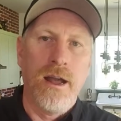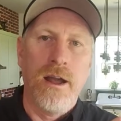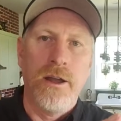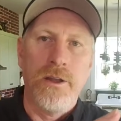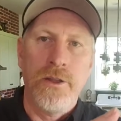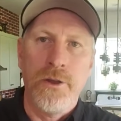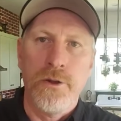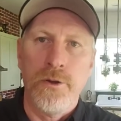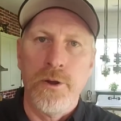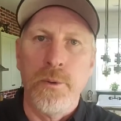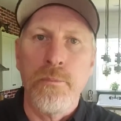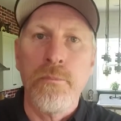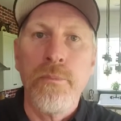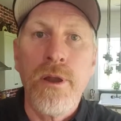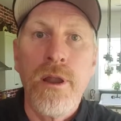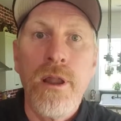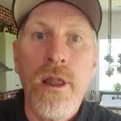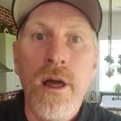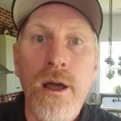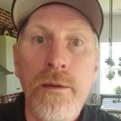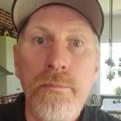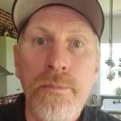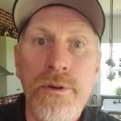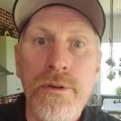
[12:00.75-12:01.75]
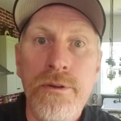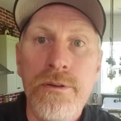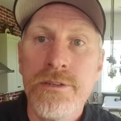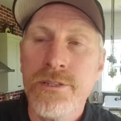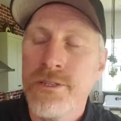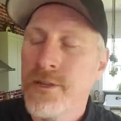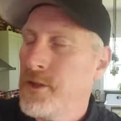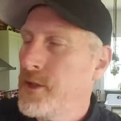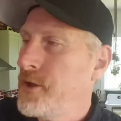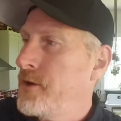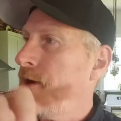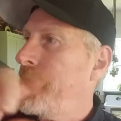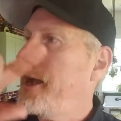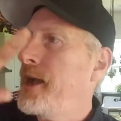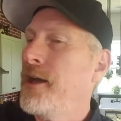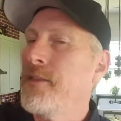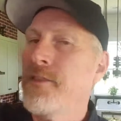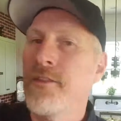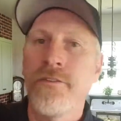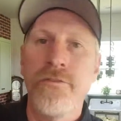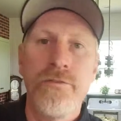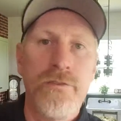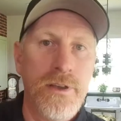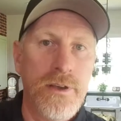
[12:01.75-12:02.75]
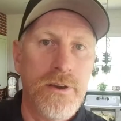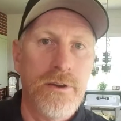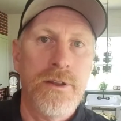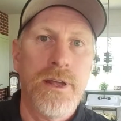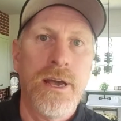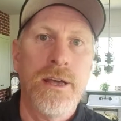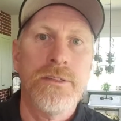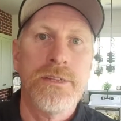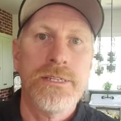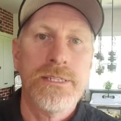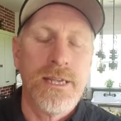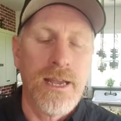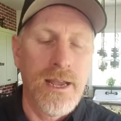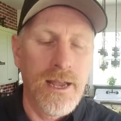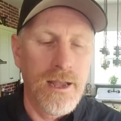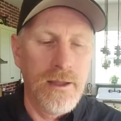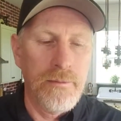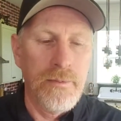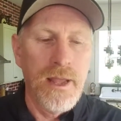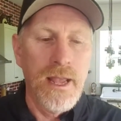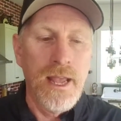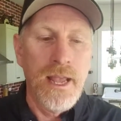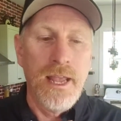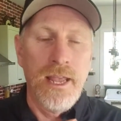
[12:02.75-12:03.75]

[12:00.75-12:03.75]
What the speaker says: you're a plumber, so you're out in the field all the time.